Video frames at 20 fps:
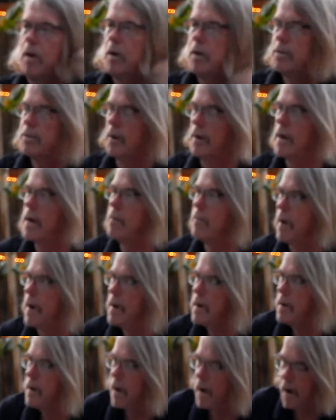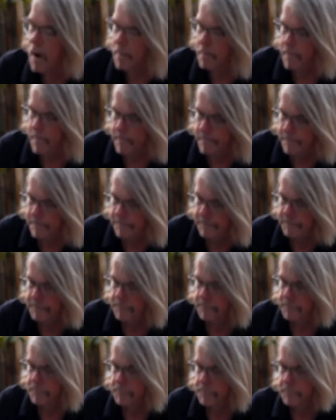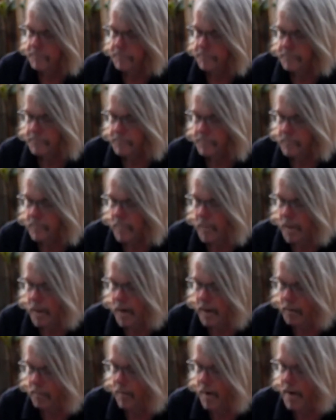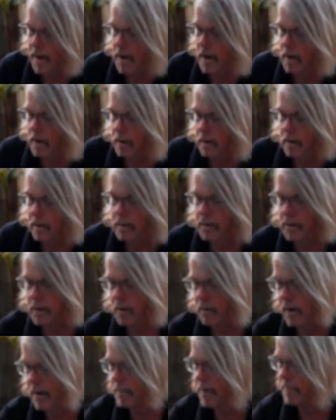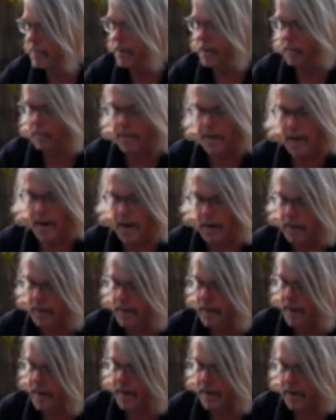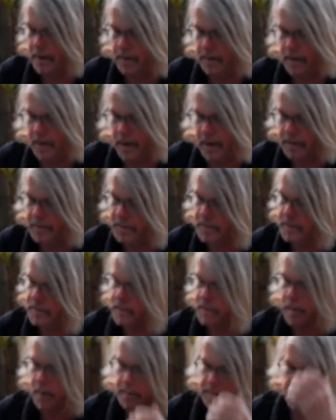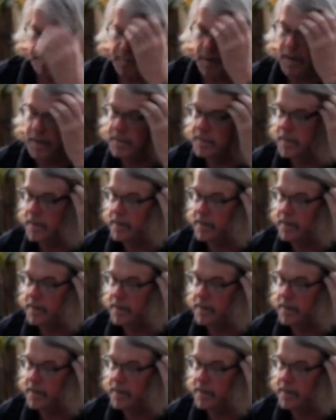So at any rate, um, anyway, uh, you know, I'm up in Ocala, and I'll talk to Buzz.